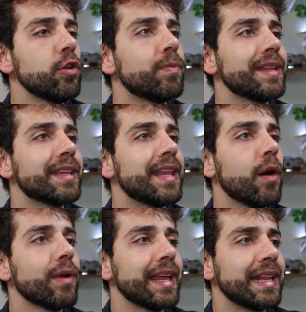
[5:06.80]
a little bit
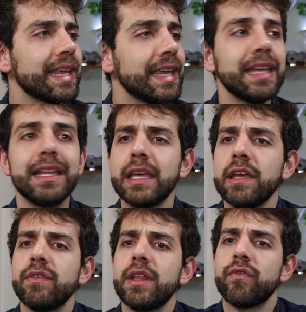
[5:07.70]
down and here they
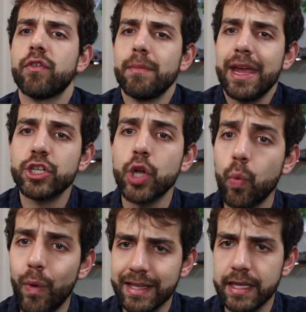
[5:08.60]
give the
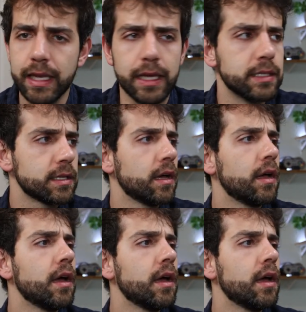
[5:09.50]
information what I need.